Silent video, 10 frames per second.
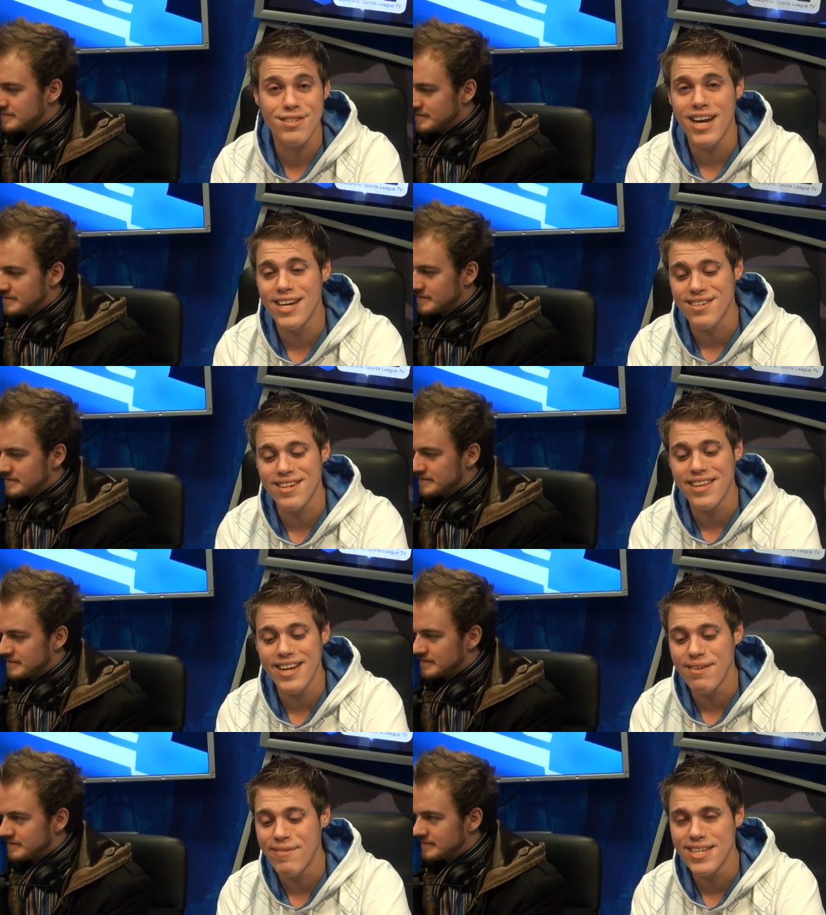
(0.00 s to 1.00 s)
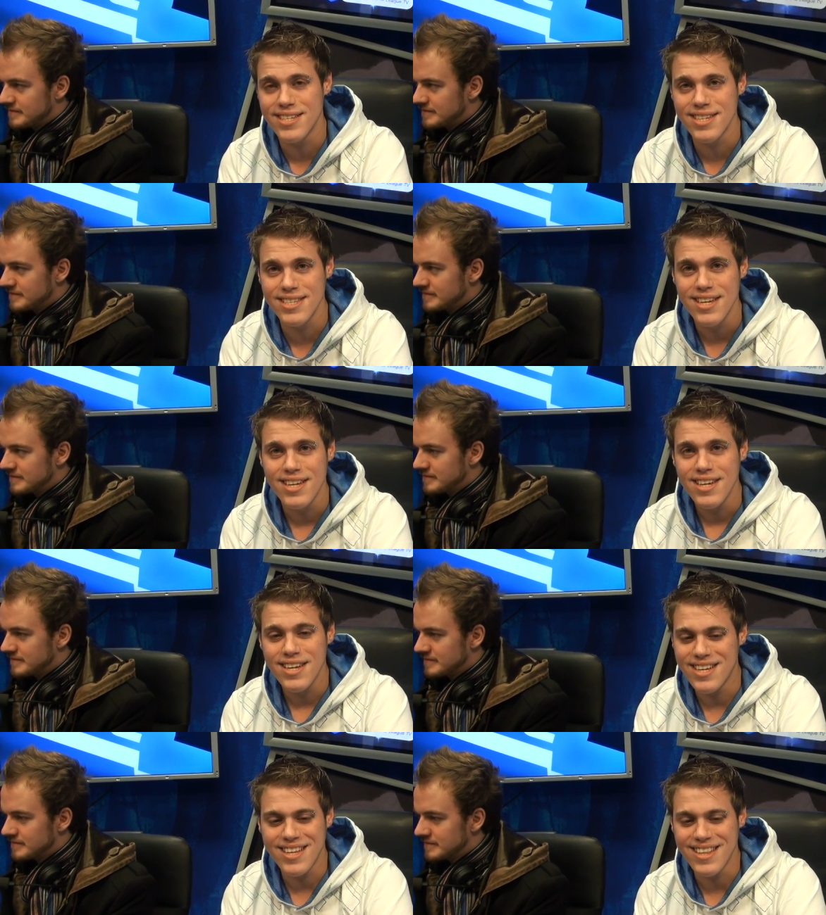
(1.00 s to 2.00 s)
Speaker 1: guys on a daily basis.
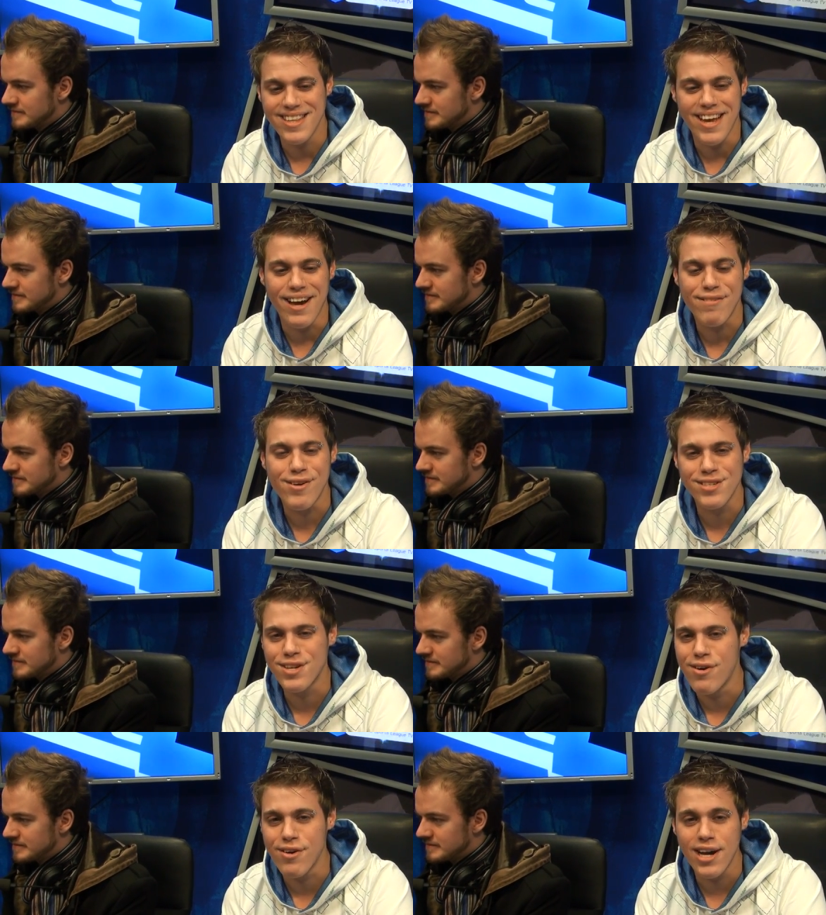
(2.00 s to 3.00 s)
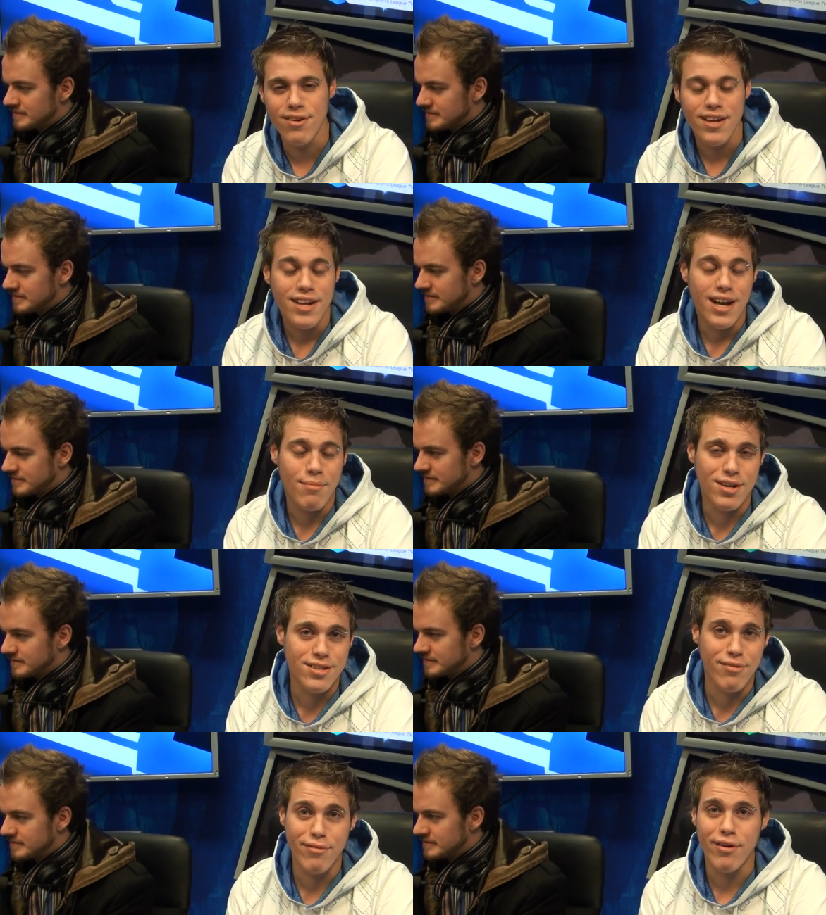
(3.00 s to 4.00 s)
And yeah, of course, going out. I'm
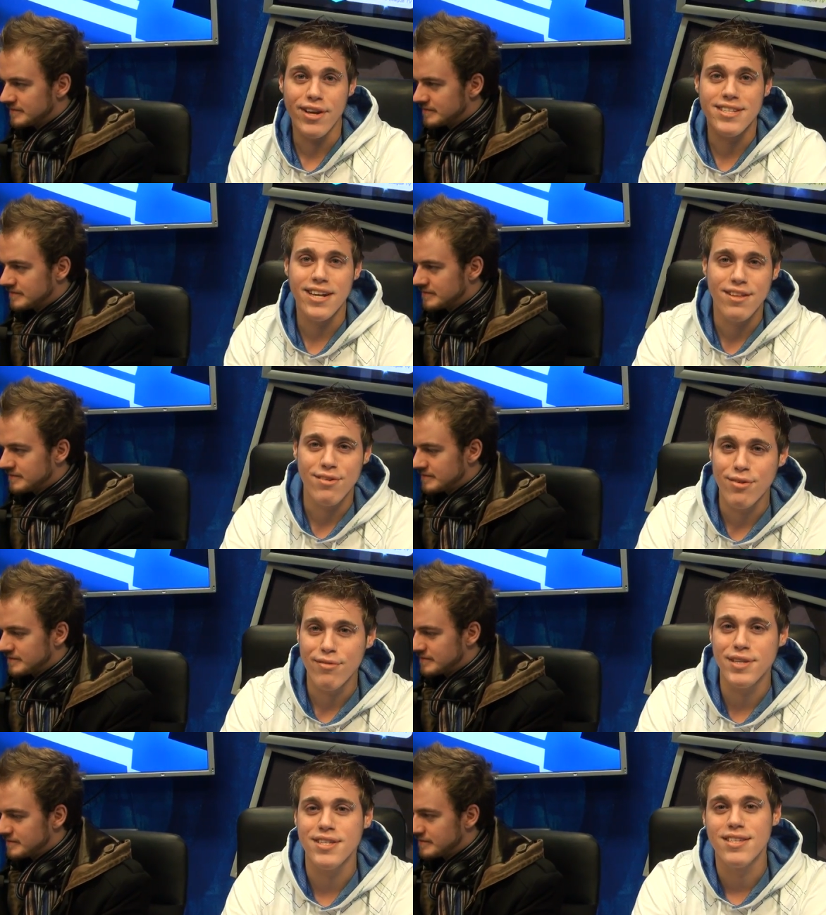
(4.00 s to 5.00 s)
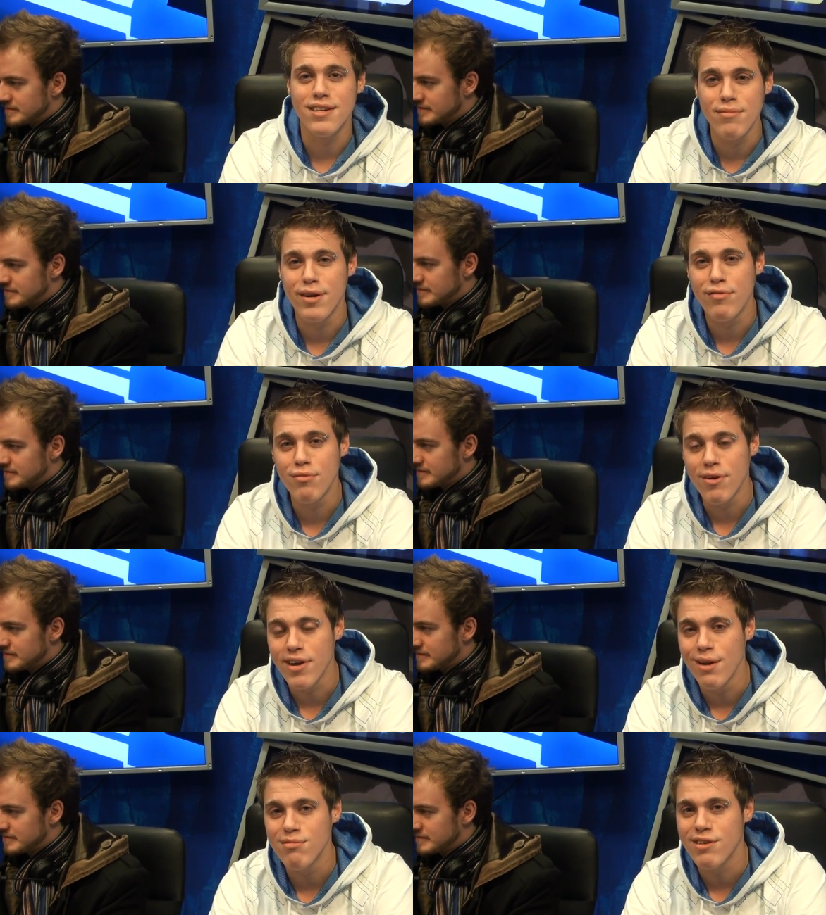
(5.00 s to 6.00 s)
also very excited to visit some
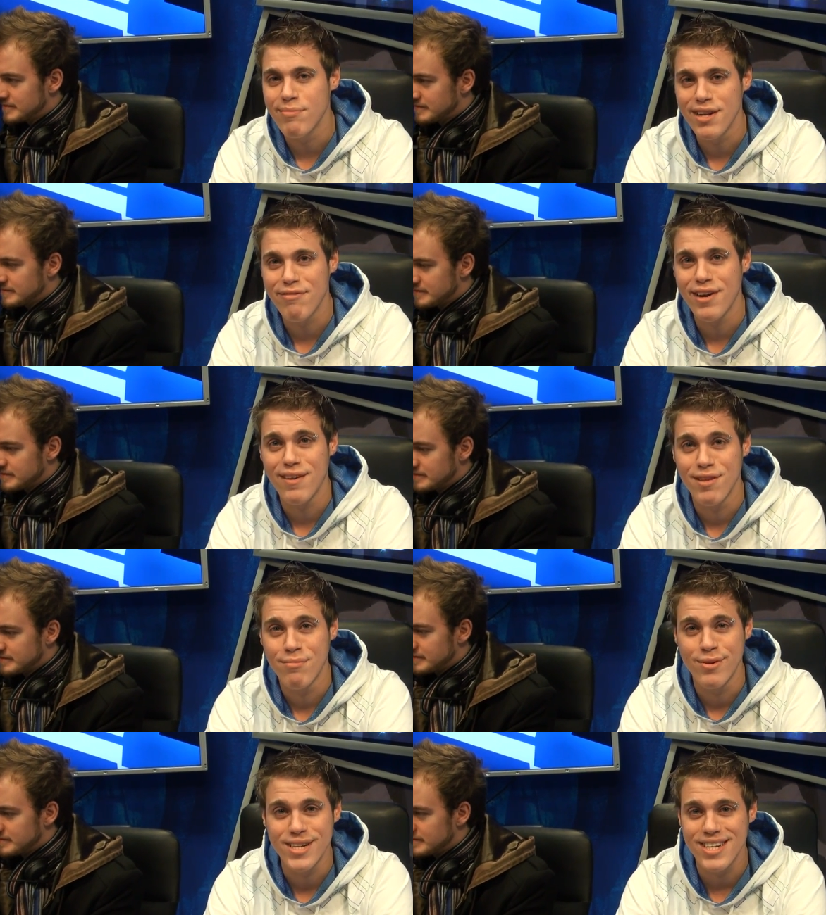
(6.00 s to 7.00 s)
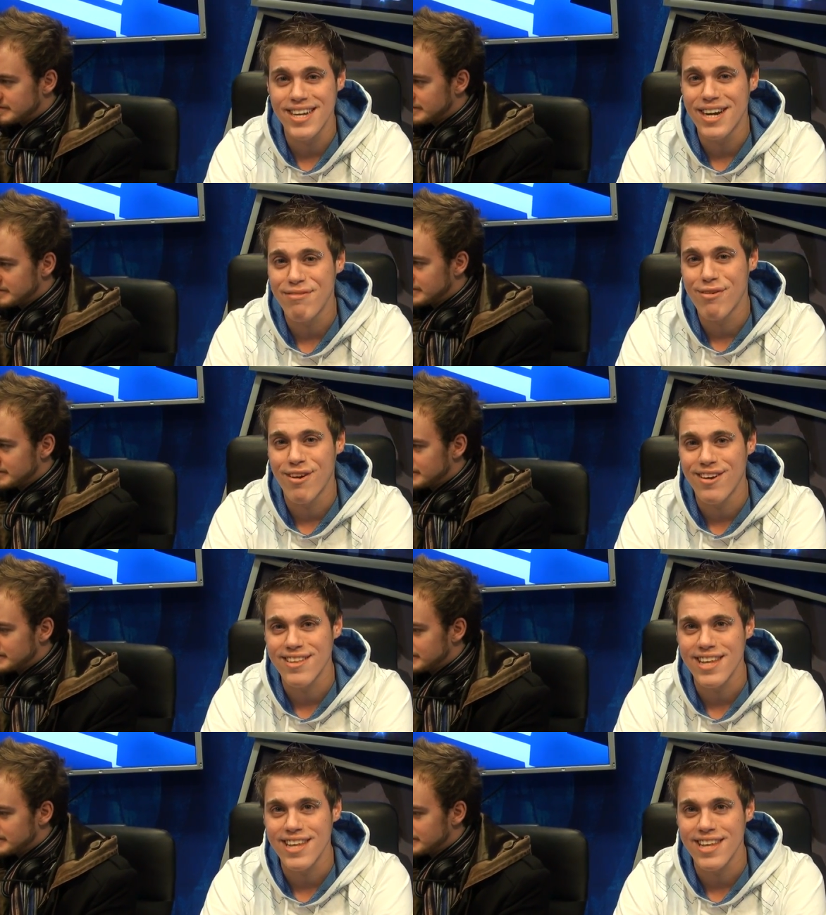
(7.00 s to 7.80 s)
football games. I've been a fan of the Bundesliga for a long